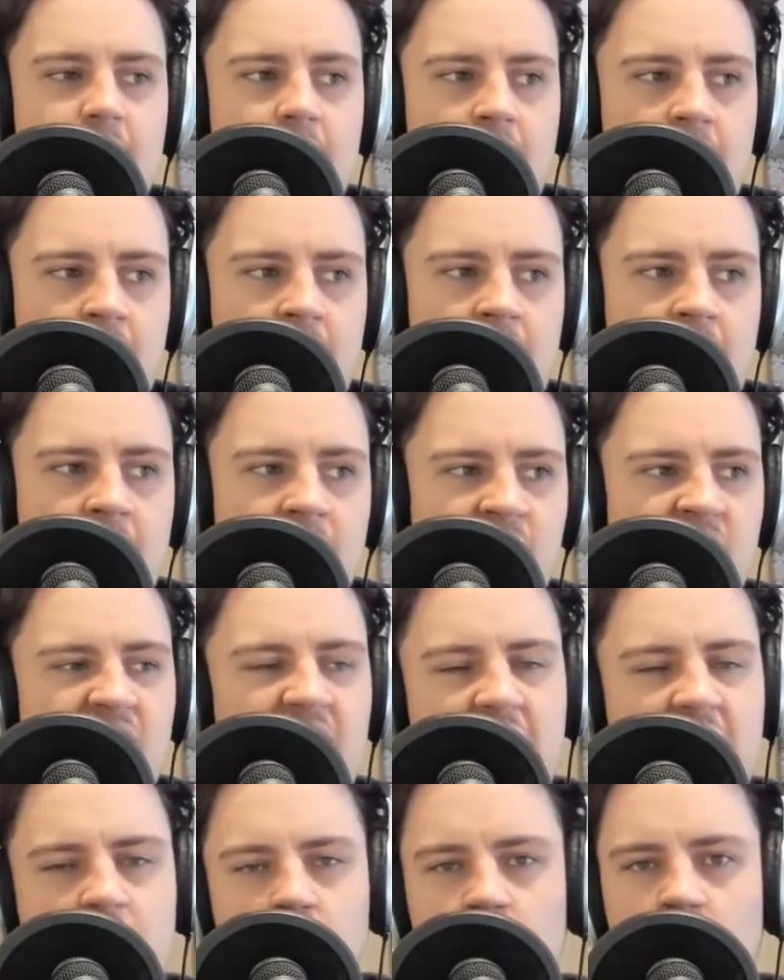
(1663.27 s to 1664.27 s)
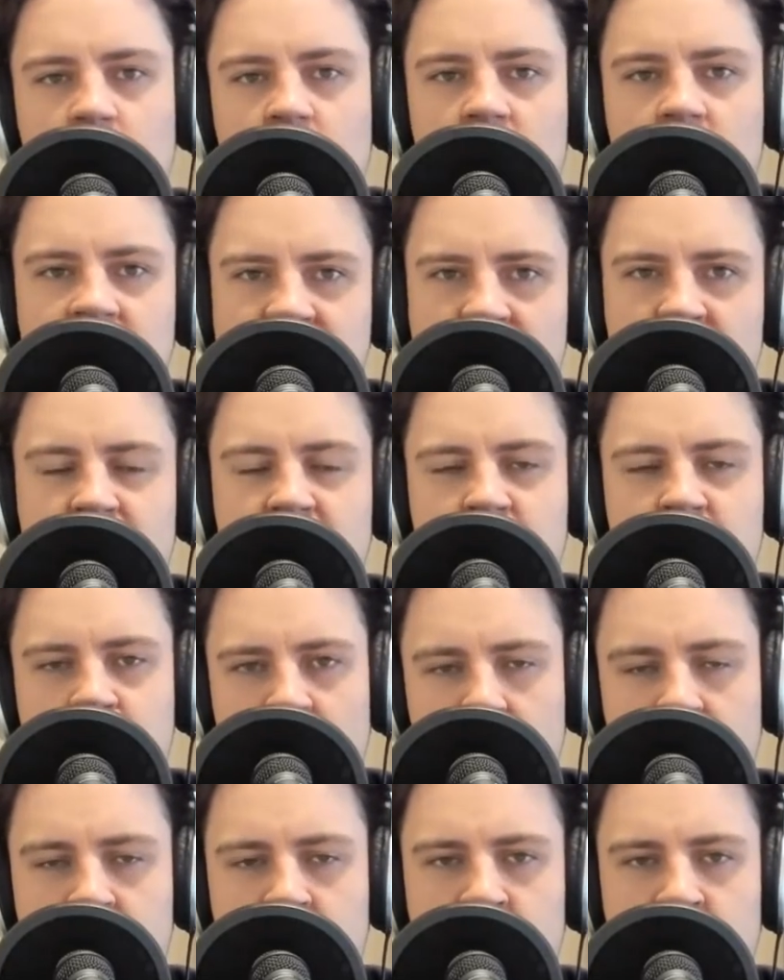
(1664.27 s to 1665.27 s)
The second one definitely
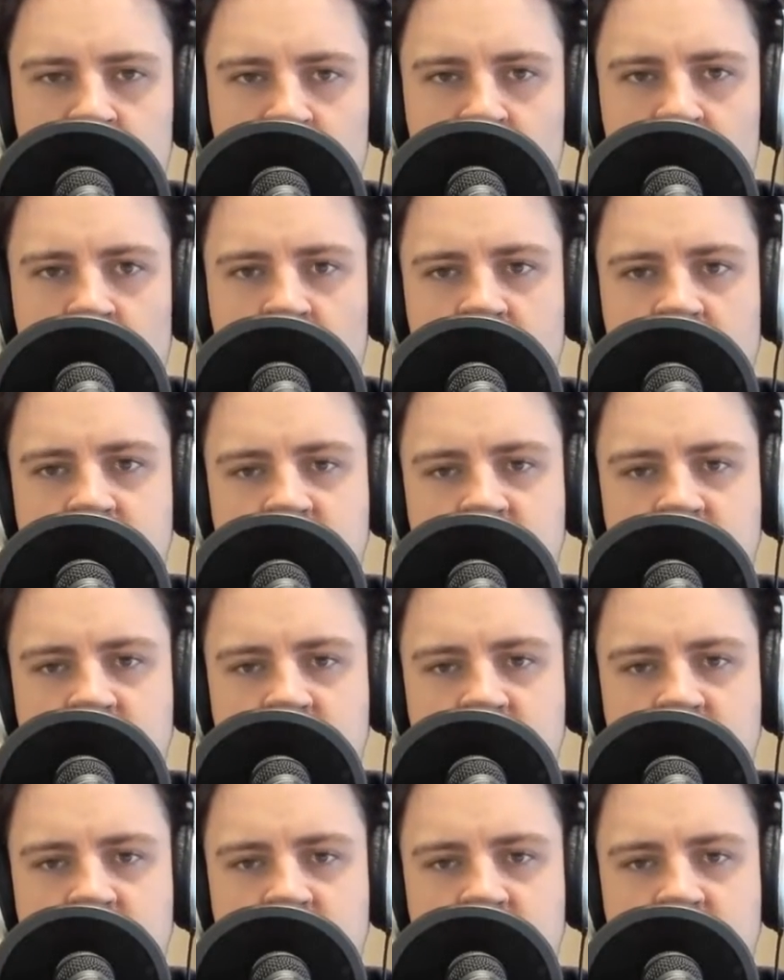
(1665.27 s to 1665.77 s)
dropped the ball.